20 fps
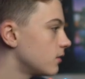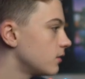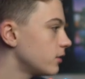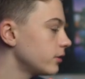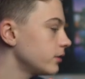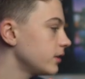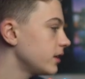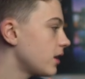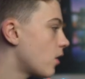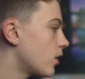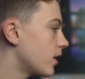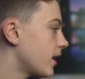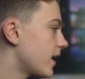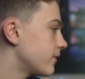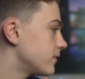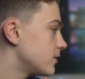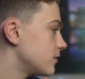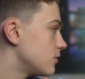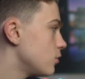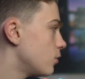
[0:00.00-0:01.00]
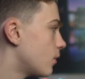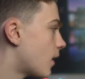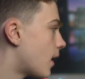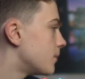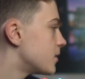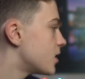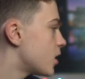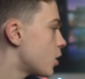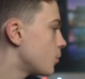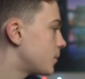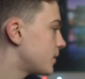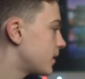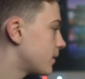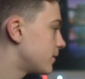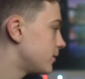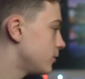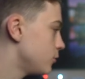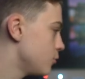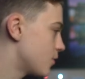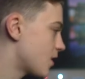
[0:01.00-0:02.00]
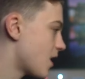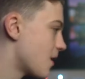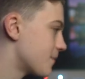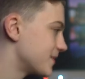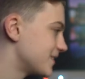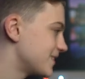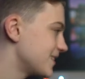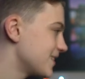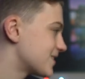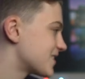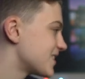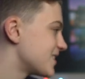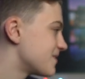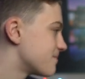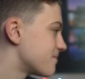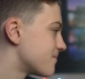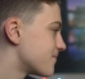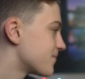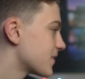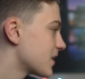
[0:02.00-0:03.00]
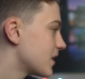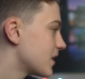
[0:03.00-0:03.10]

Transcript: literally all I have to do, I'm gonna open up a new composition.